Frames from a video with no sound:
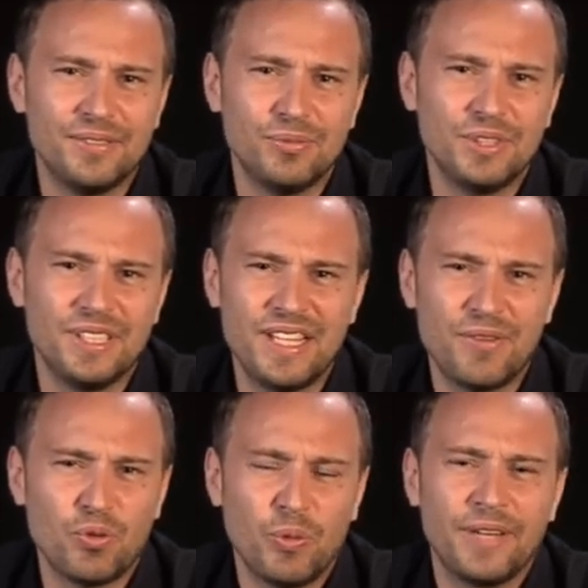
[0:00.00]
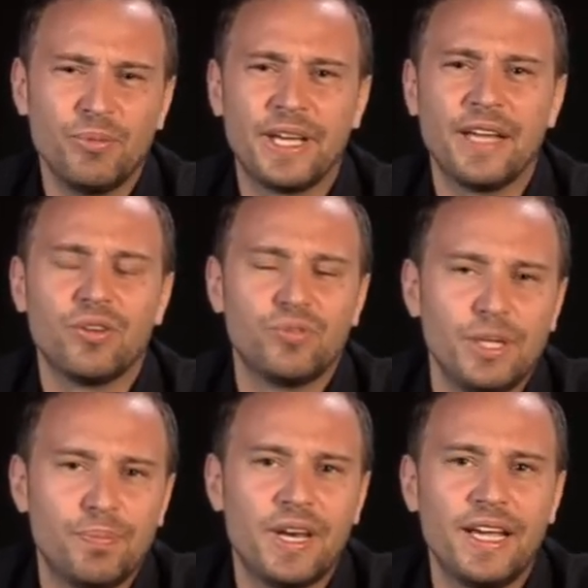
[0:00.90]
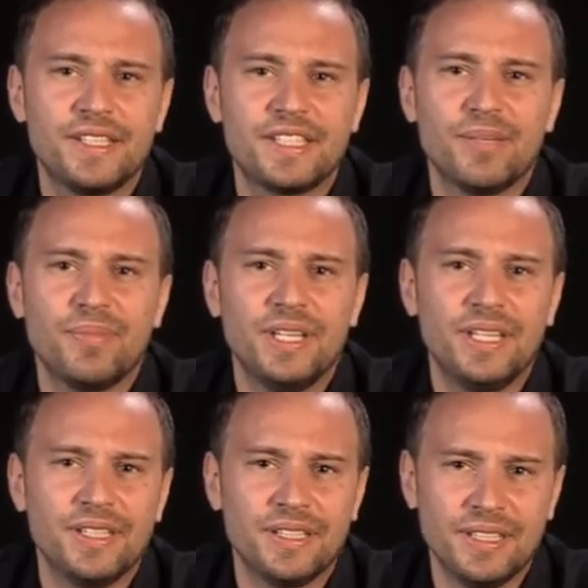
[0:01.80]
therefore we cannot really place them in the